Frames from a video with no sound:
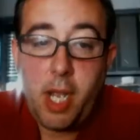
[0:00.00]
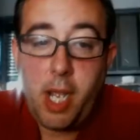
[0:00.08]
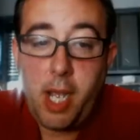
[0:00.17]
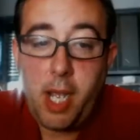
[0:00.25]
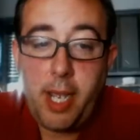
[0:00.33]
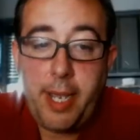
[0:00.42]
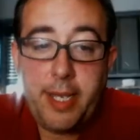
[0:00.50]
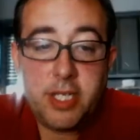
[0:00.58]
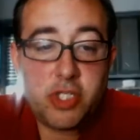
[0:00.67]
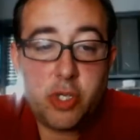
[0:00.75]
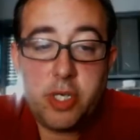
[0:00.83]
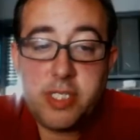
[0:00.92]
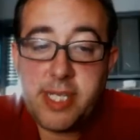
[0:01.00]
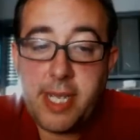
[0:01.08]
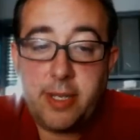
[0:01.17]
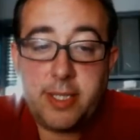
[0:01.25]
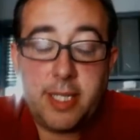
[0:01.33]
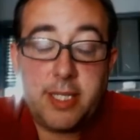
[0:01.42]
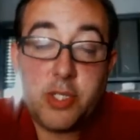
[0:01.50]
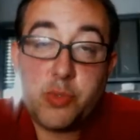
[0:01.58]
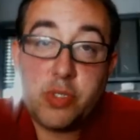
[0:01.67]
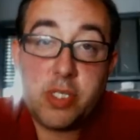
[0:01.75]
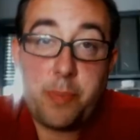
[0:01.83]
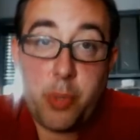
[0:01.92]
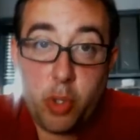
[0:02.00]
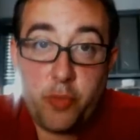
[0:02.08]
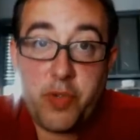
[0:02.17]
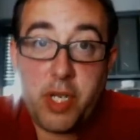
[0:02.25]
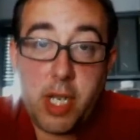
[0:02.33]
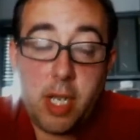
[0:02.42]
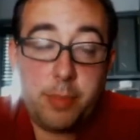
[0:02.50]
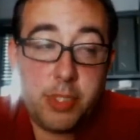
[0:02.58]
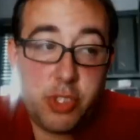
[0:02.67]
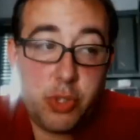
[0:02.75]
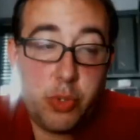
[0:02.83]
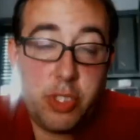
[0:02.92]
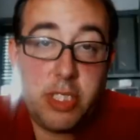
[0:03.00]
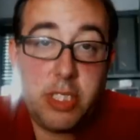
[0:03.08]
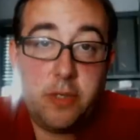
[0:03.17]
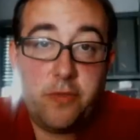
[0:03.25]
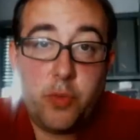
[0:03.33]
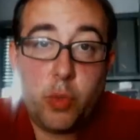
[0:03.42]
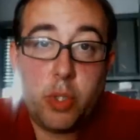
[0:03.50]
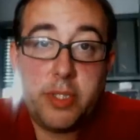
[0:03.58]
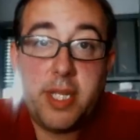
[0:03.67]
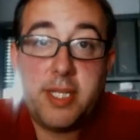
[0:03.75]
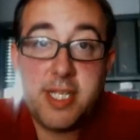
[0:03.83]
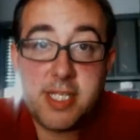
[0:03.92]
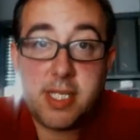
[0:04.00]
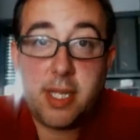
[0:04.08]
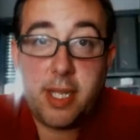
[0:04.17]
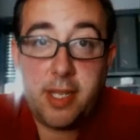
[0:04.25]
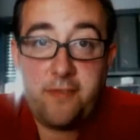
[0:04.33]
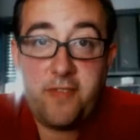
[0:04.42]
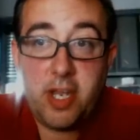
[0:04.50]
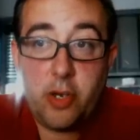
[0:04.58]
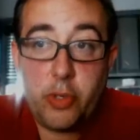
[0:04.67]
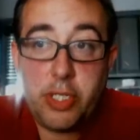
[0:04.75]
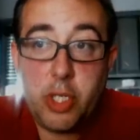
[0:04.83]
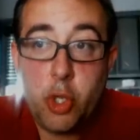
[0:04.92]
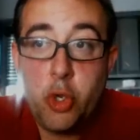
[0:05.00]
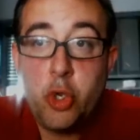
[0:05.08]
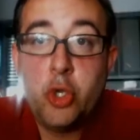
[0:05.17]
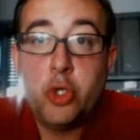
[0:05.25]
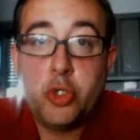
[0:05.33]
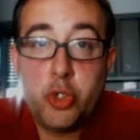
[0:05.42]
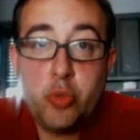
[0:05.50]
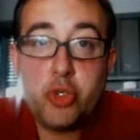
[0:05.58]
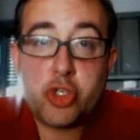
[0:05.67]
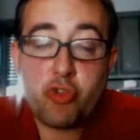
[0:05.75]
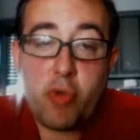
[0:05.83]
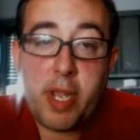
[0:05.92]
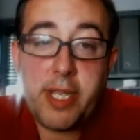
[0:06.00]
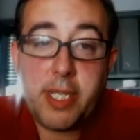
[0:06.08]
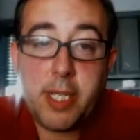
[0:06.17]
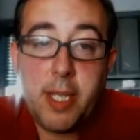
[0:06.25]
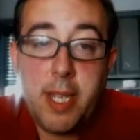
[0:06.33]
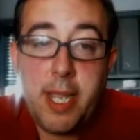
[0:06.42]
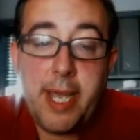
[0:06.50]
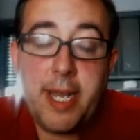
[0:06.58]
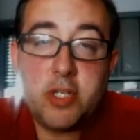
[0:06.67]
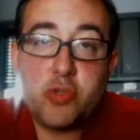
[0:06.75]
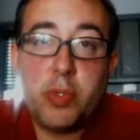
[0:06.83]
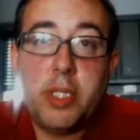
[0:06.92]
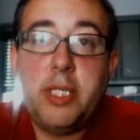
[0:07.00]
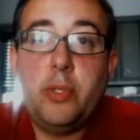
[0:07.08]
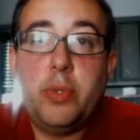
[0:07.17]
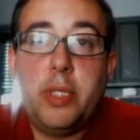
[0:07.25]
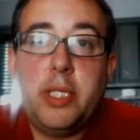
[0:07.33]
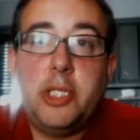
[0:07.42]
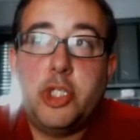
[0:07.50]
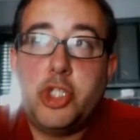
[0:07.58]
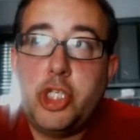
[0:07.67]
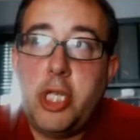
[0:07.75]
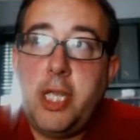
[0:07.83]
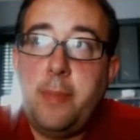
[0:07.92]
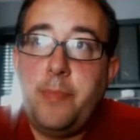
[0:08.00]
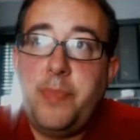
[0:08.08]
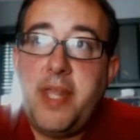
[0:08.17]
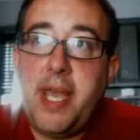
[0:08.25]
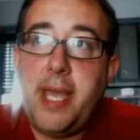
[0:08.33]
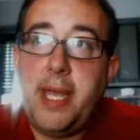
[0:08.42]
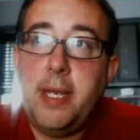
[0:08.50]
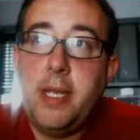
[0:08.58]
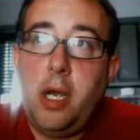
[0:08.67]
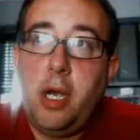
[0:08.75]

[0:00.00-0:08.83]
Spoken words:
And it turns out that this was a perfect opportunity for the dislike fairy to strike. And it's really, really a shame that